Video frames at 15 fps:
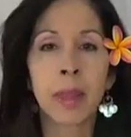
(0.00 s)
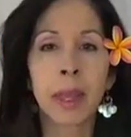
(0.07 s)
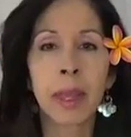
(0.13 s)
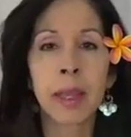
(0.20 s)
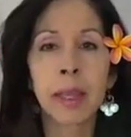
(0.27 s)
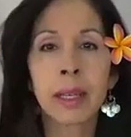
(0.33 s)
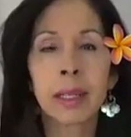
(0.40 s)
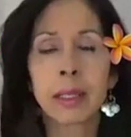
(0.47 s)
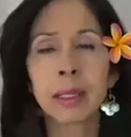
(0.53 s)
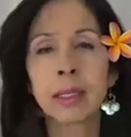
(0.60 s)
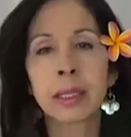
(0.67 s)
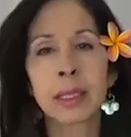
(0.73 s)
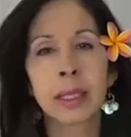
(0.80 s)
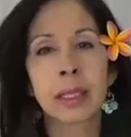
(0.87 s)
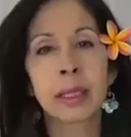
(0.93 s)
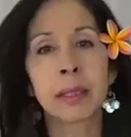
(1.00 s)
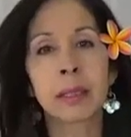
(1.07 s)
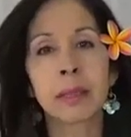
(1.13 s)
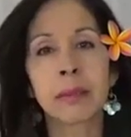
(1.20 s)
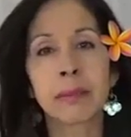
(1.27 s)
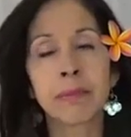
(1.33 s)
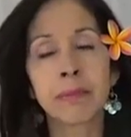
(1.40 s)
And
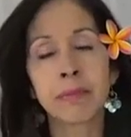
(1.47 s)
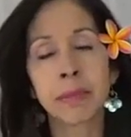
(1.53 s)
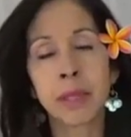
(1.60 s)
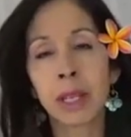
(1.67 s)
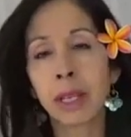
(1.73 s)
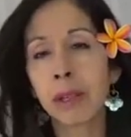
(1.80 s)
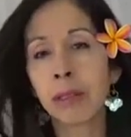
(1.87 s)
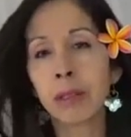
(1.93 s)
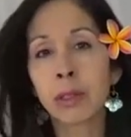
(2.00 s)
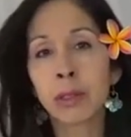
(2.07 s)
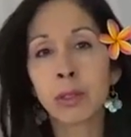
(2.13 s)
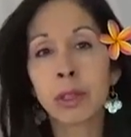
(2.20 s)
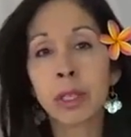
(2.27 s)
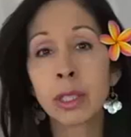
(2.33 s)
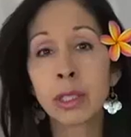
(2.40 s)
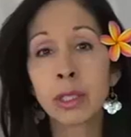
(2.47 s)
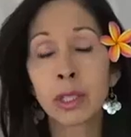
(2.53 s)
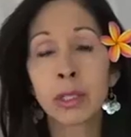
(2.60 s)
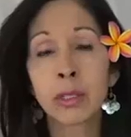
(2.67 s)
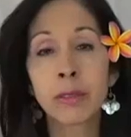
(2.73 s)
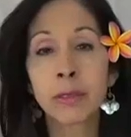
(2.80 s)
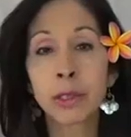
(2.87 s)
you
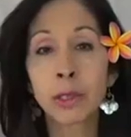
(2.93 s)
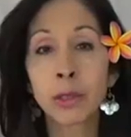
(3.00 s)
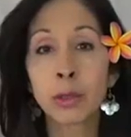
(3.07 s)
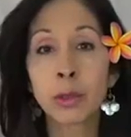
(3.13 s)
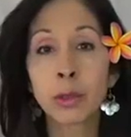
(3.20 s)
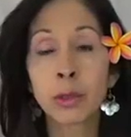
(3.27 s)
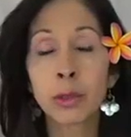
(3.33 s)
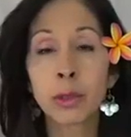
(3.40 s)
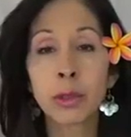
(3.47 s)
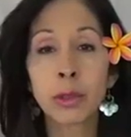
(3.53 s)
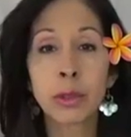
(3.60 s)
deserve to